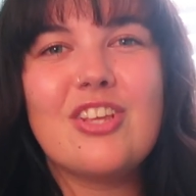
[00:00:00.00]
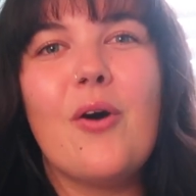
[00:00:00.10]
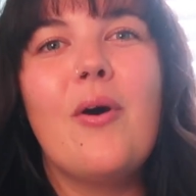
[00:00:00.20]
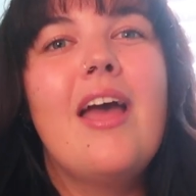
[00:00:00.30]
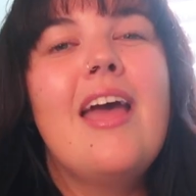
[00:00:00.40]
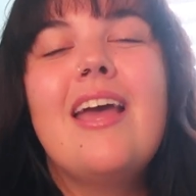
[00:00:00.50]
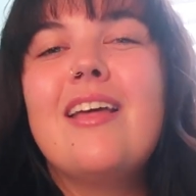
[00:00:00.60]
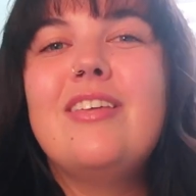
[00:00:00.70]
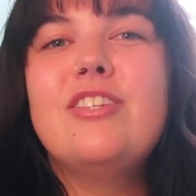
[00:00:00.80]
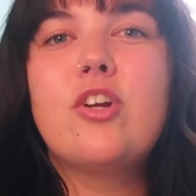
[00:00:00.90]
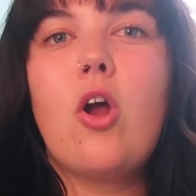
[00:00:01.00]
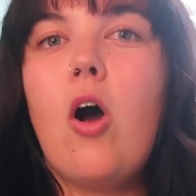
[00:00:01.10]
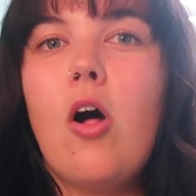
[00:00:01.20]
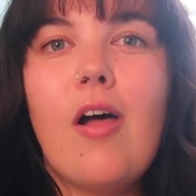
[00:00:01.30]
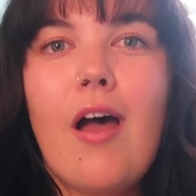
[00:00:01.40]
So these are
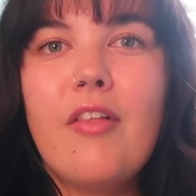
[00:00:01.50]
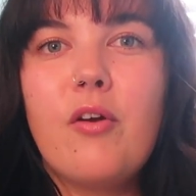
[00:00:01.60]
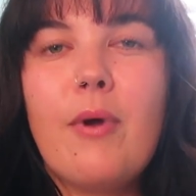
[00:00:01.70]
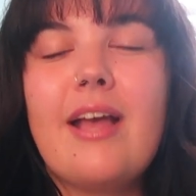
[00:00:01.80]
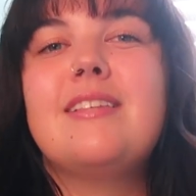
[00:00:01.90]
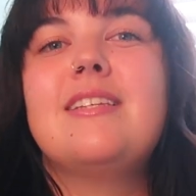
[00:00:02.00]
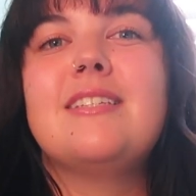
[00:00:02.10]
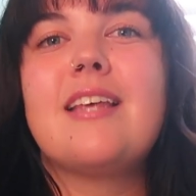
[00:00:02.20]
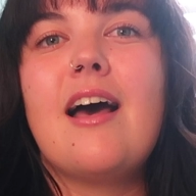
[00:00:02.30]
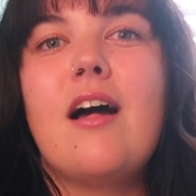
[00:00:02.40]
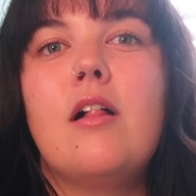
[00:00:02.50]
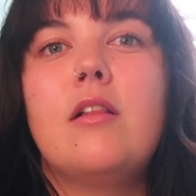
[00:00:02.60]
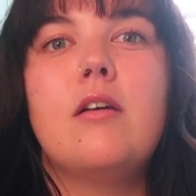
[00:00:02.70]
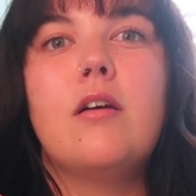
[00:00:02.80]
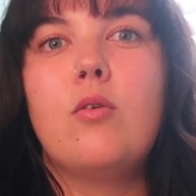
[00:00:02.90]
all other ways to
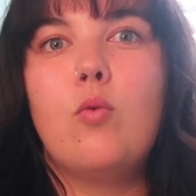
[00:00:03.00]
tell